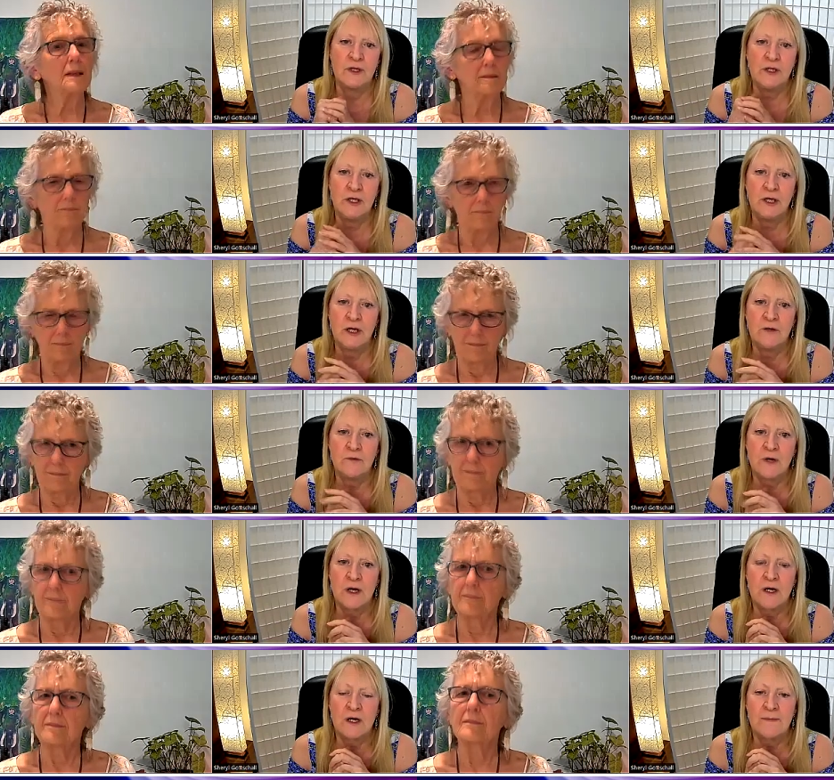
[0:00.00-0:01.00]
Speaker 1: you know
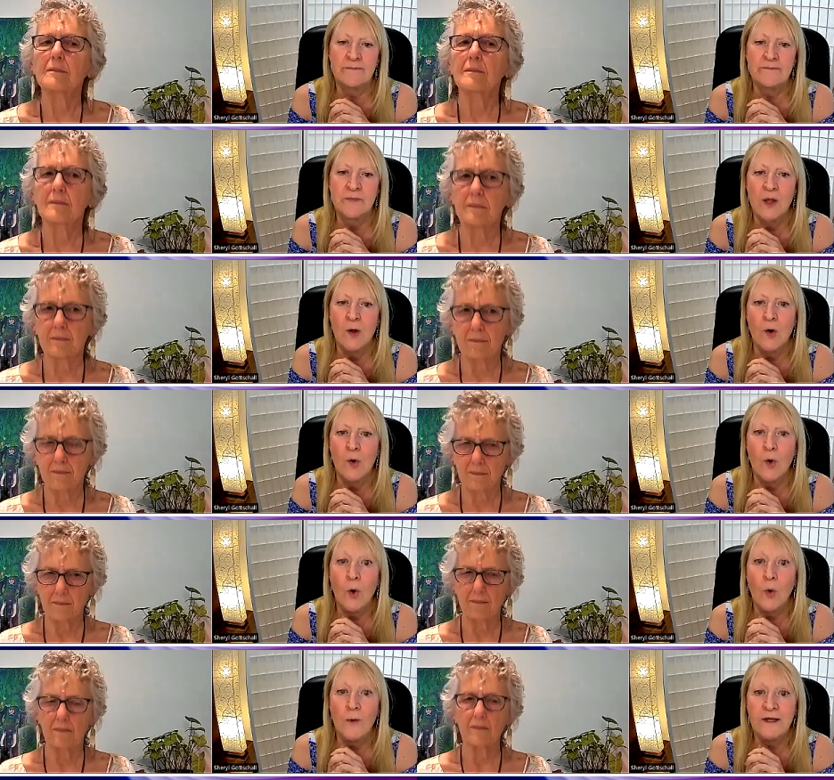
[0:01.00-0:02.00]
um,
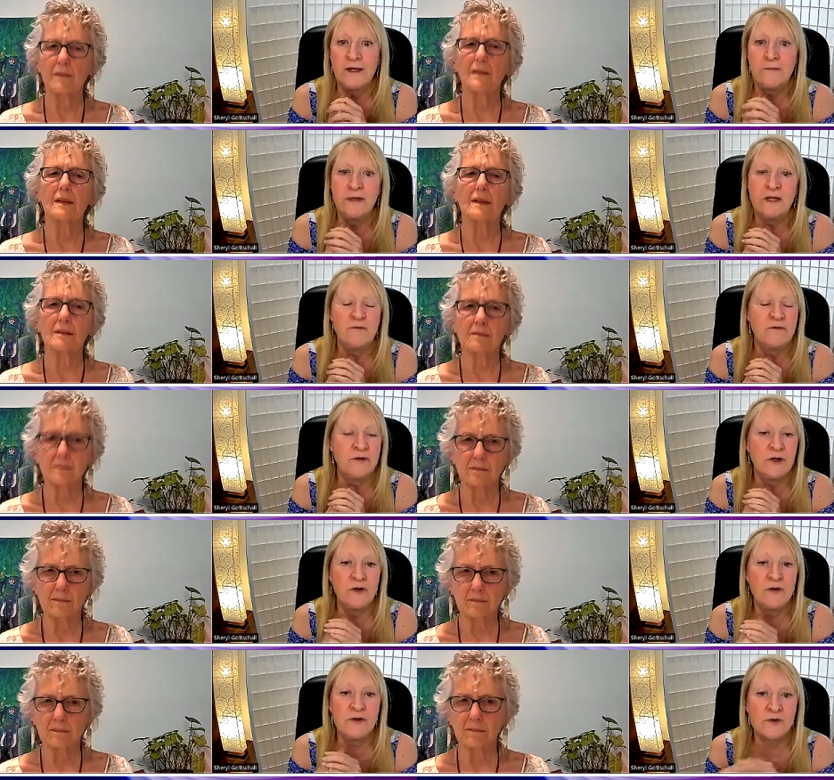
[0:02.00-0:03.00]
or we can be
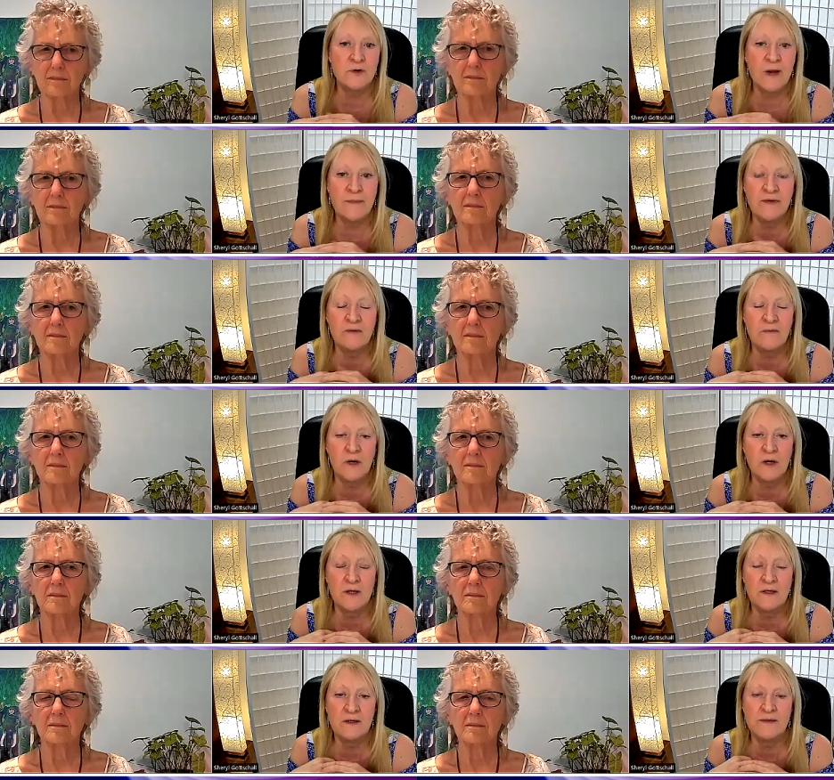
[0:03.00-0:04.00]
confused or
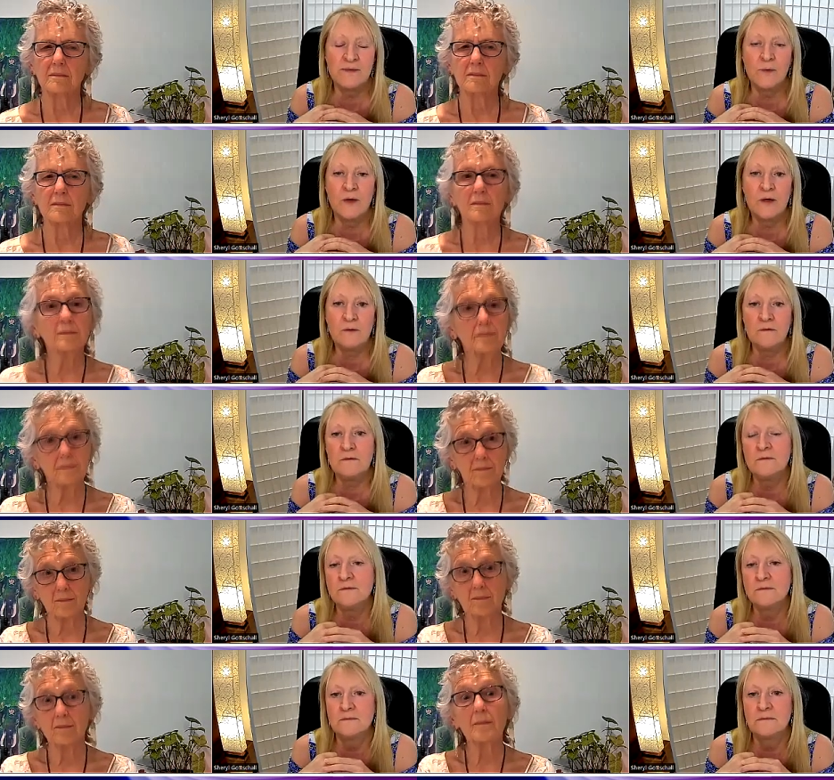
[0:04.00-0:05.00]
absent-minded as well
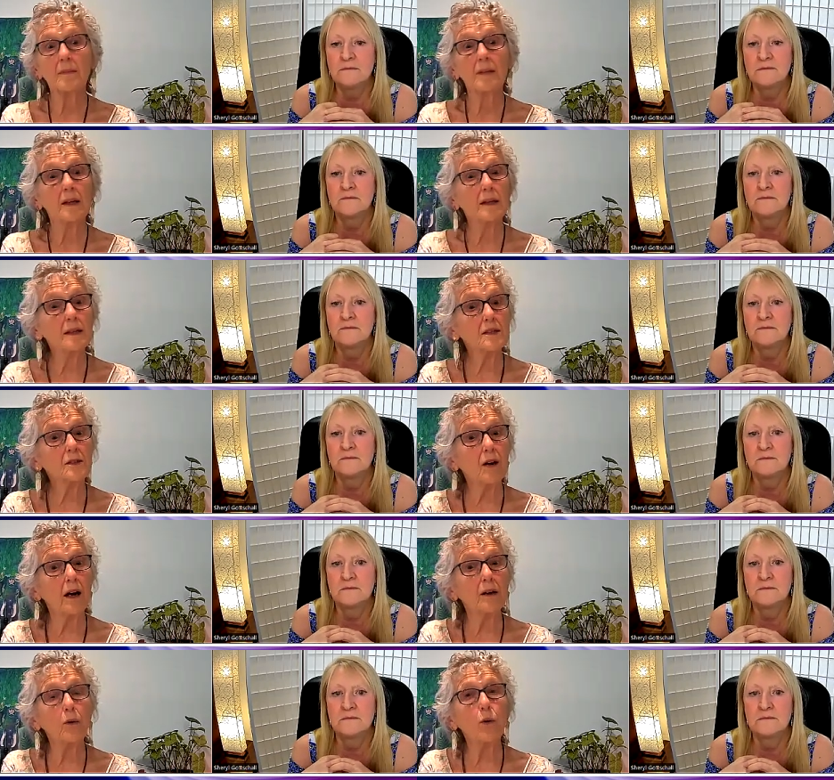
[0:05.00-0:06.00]
that's
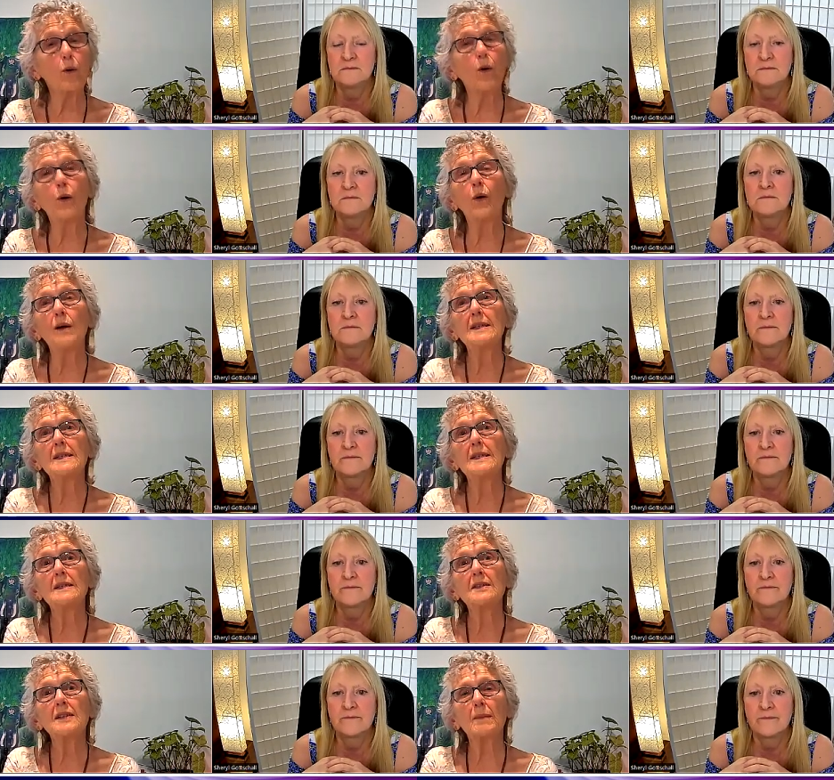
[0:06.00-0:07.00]
right.
Speaker 2: Or
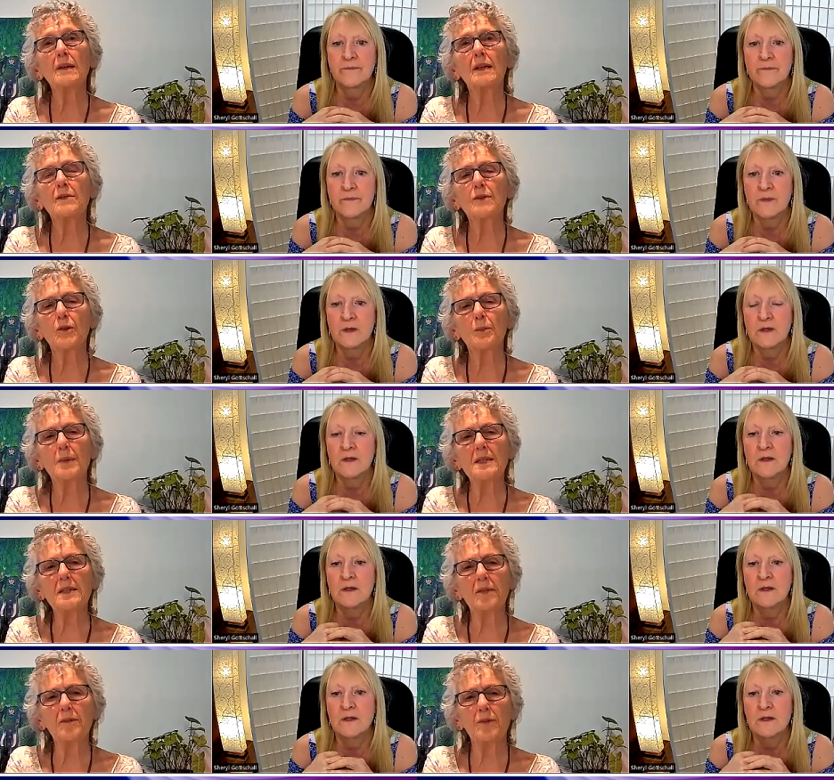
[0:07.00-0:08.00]
someone gives you a
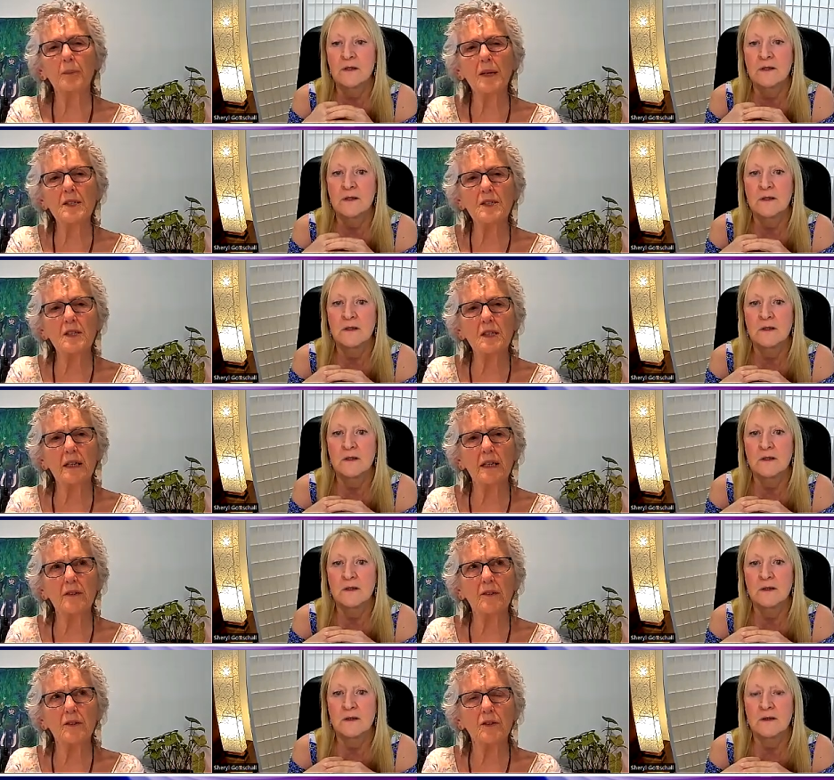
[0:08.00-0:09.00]
piece of information
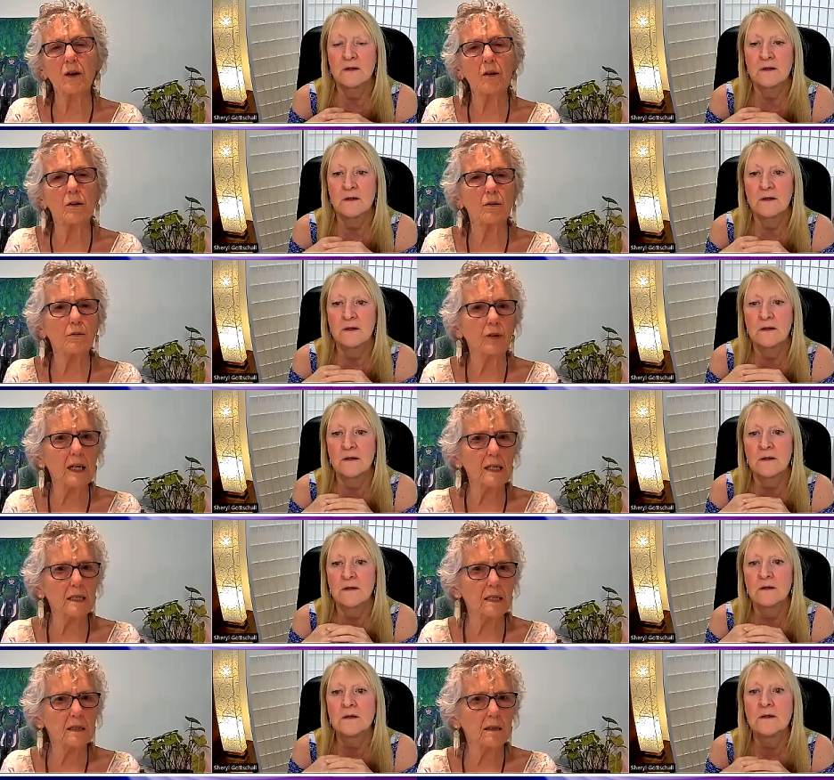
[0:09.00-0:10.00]
and it's not
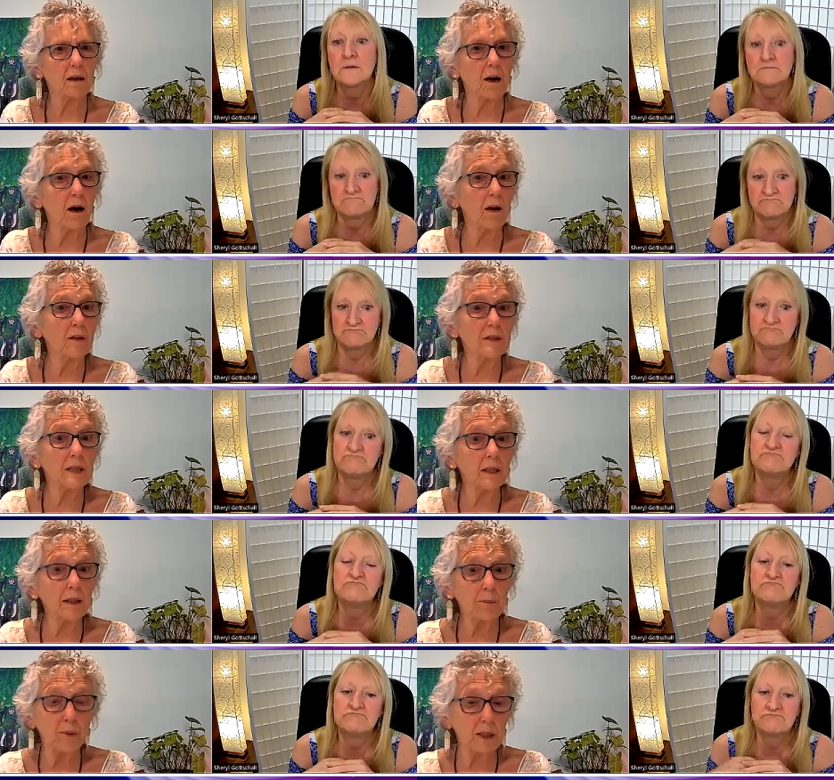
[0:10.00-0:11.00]
correct, either
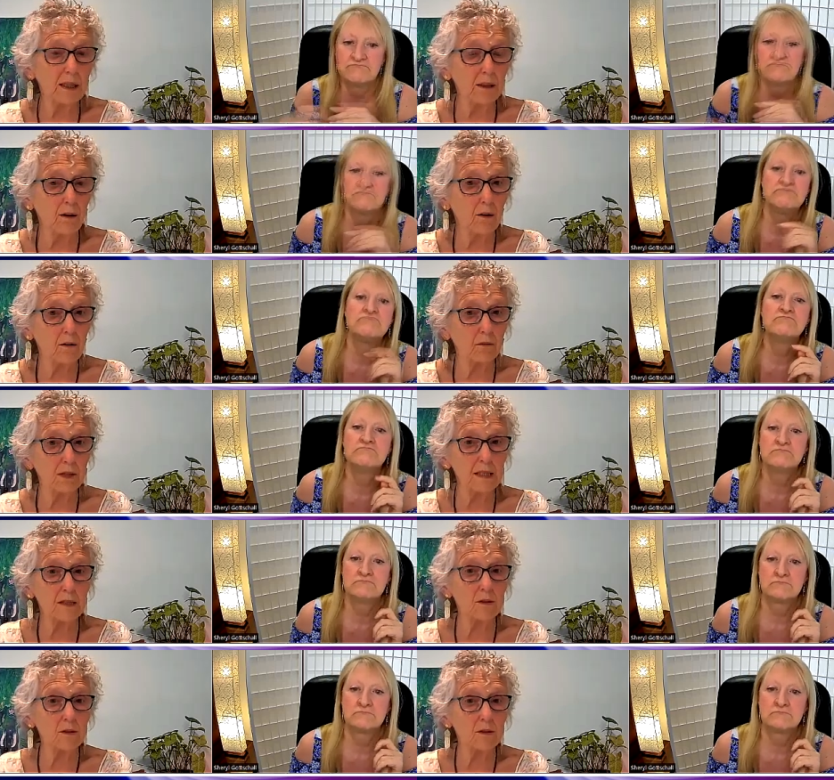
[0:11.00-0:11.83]
deliberately not correct